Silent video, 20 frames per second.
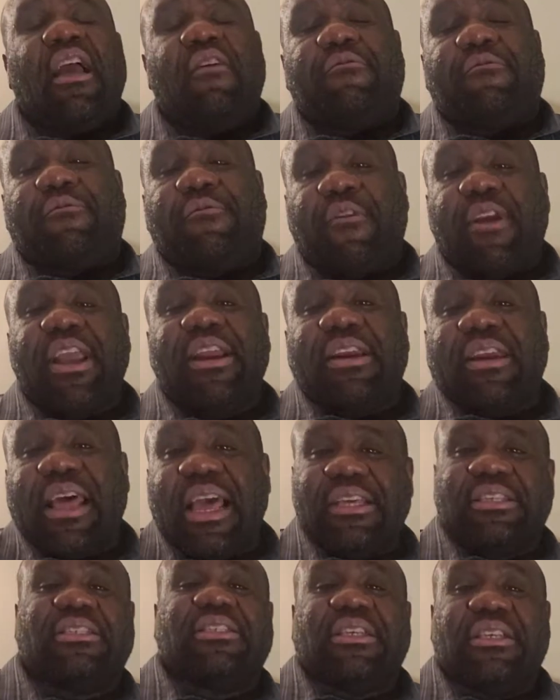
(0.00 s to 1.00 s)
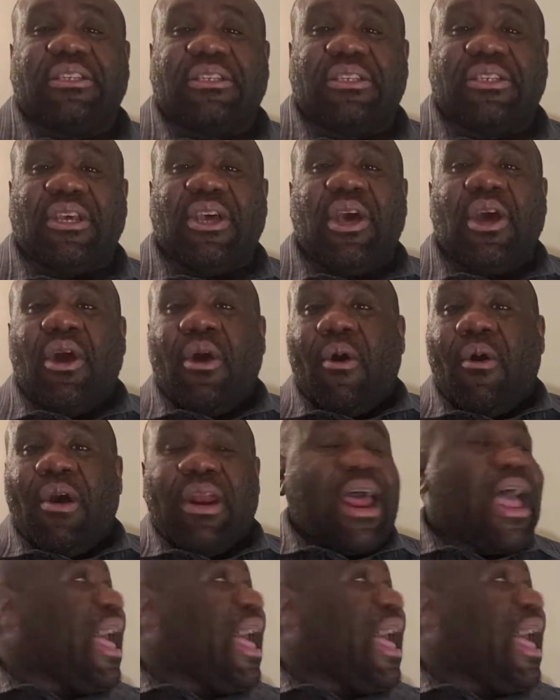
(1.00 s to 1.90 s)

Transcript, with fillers: free lessons on